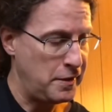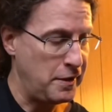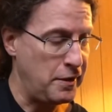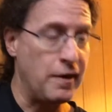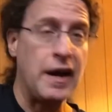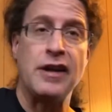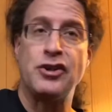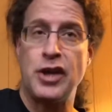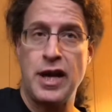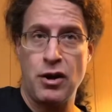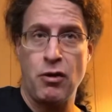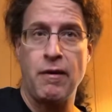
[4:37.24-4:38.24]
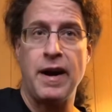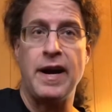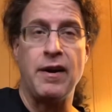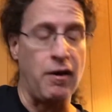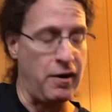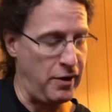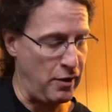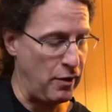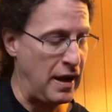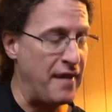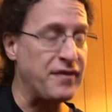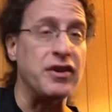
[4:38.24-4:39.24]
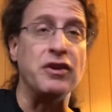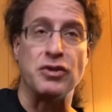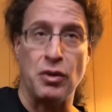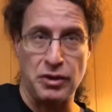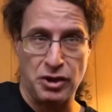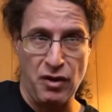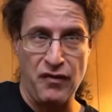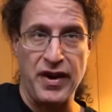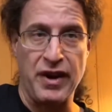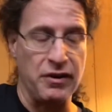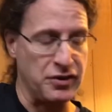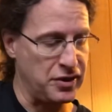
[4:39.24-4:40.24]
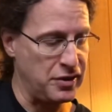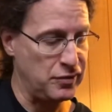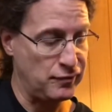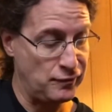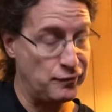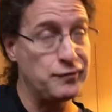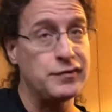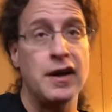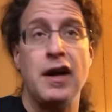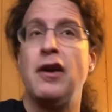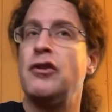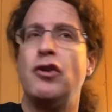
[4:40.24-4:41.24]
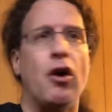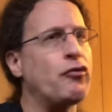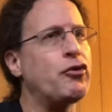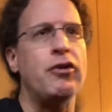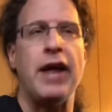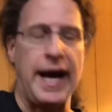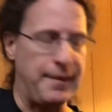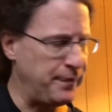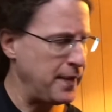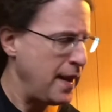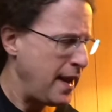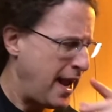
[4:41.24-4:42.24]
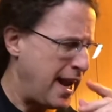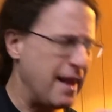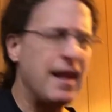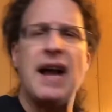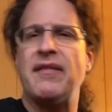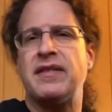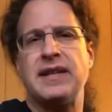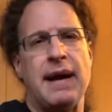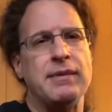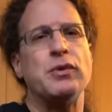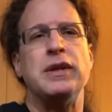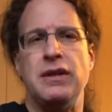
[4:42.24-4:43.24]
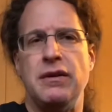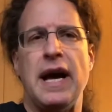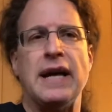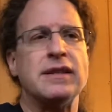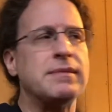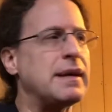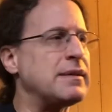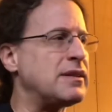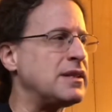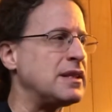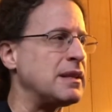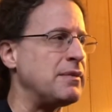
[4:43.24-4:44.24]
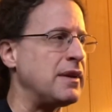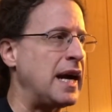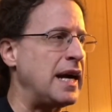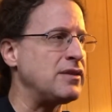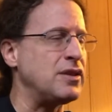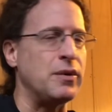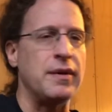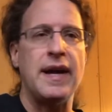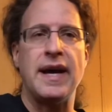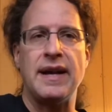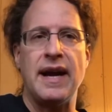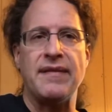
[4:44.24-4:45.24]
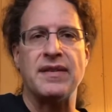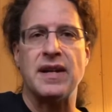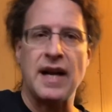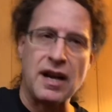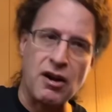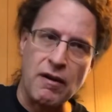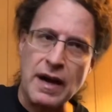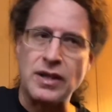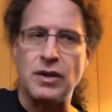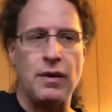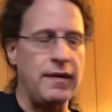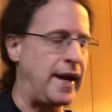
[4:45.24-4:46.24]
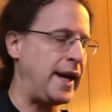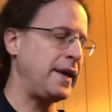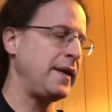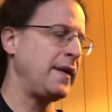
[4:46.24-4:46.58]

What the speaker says: You're not Django Reinhardt. You don't have to use only 2 fingers. Don't do that. And a lot of times we do that. Sometimes I see some of you guys doing that, and I have to kind of correct you on that.